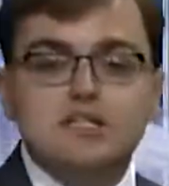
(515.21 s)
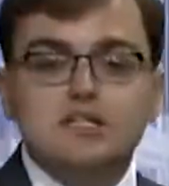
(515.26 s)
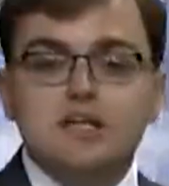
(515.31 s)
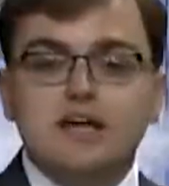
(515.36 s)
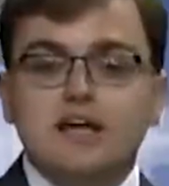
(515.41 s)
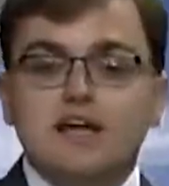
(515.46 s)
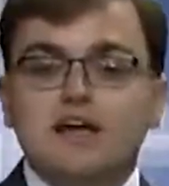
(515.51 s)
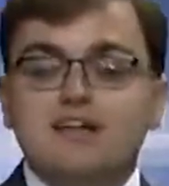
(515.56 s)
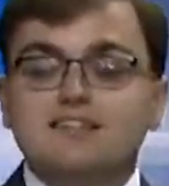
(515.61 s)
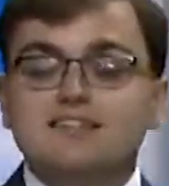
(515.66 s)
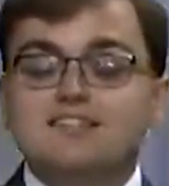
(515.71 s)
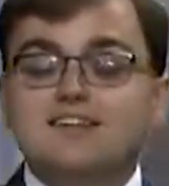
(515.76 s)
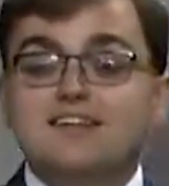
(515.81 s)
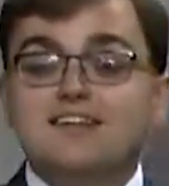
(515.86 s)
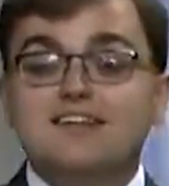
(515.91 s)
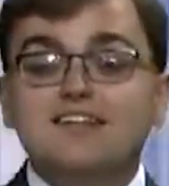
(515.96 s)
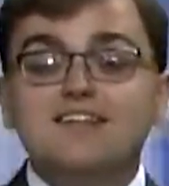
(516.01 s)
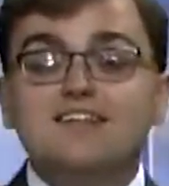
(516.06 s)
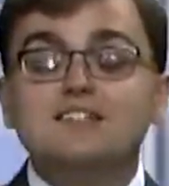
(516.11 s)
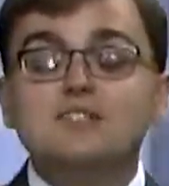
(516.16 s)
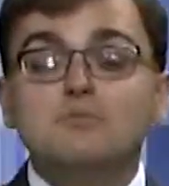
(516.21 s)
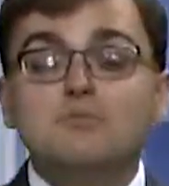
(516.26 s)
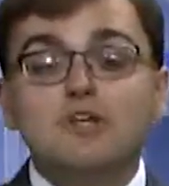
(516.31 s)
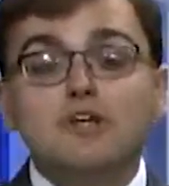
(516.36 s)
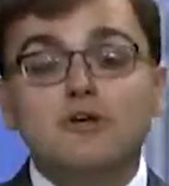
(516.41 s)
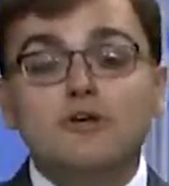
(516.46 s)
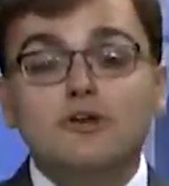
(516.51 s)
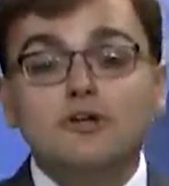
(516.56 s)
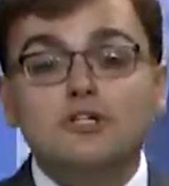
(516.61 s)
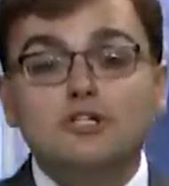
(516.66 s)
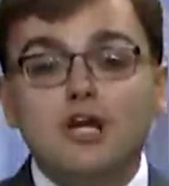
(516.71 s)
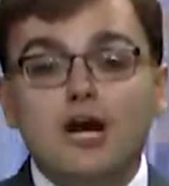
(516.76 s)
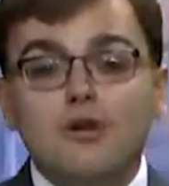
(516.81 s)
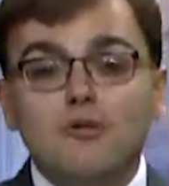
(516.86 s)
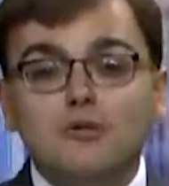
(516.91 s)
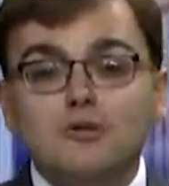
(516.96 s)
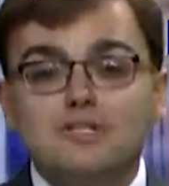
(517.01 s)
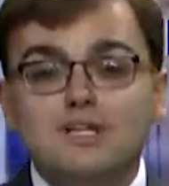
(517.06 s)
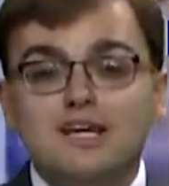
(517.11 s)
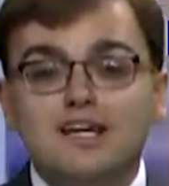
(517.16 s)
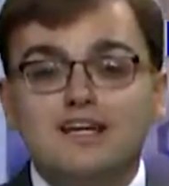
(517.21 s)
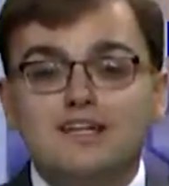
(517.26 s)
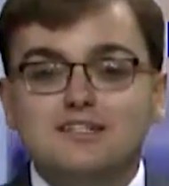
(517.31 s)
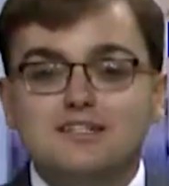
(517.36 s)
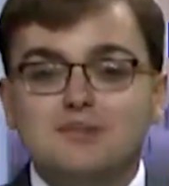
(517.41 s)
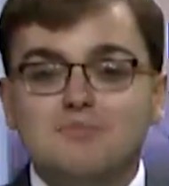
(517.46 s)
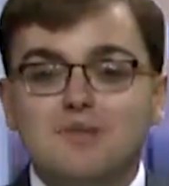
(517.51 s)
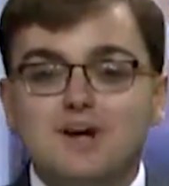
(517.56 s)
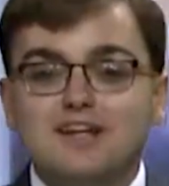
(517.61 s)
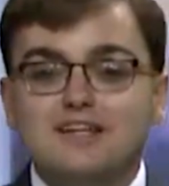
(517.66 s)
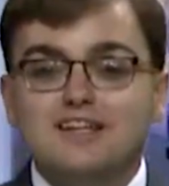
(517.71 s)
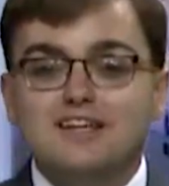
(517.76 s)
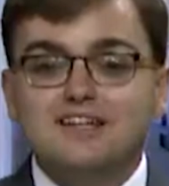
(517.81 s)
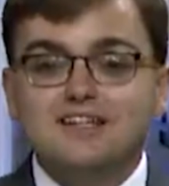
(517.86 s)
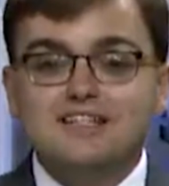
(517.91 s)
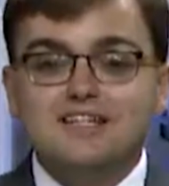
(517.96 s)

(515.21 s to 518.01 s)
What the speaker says: the day on Sunday, and then some lingering showers into Monday.